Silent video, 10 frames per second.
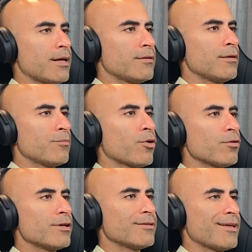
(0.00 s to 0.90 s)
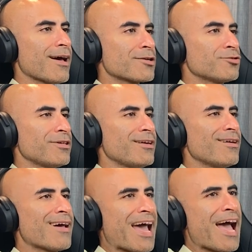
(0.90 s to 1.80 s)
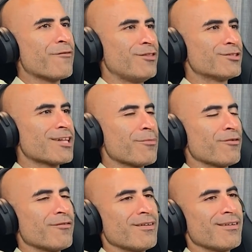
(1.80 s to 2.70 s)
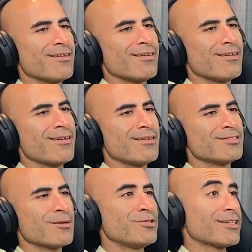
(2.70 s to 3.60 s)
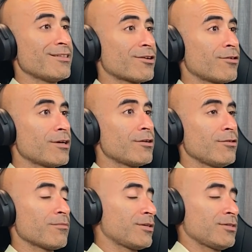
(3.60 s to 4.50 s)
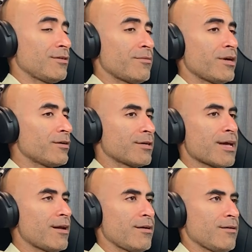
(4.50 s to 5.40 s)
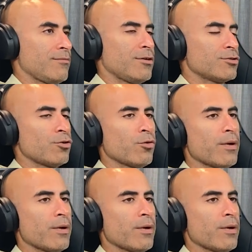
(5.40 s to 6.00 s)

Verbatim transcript: that in Poland they actually have this type of uh, subject in the curriculum because in America Canada there's no